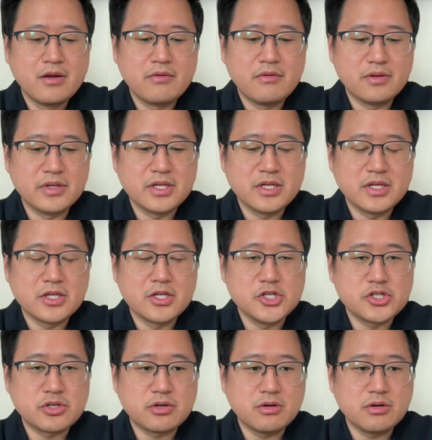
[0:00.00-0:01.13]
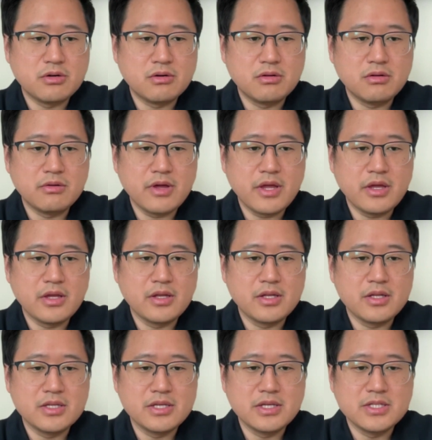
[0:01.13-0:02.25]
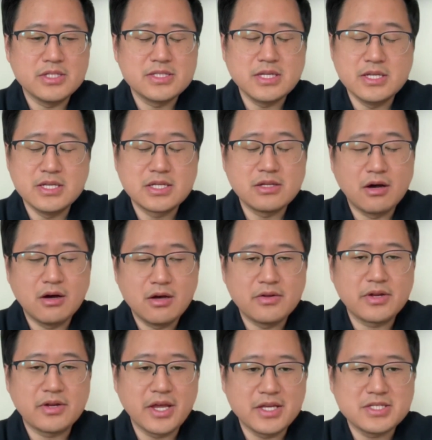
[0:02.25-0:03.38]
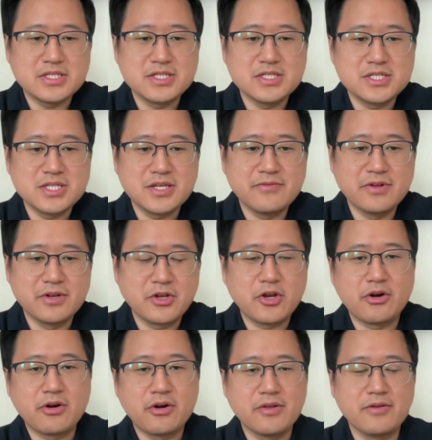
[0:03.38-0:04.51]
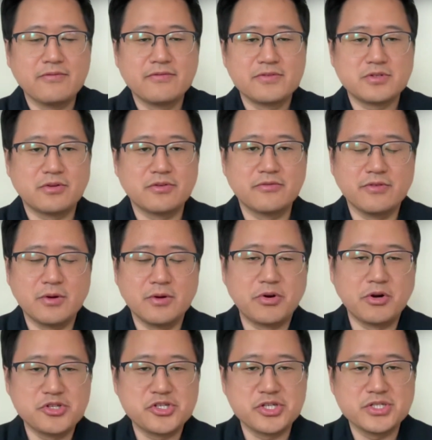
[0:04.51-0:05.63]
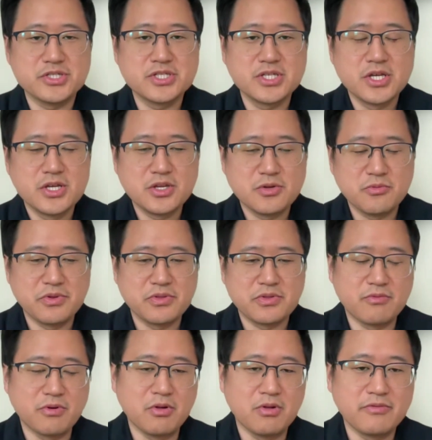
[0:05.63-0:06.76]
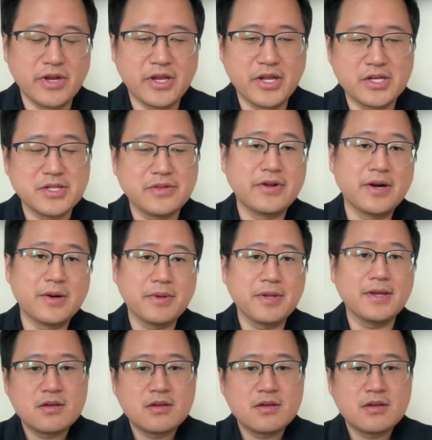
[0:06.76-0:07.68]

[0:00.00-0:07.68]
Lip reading: really good control and in other cases, even curative sort of approaches with the role of radiation therapy.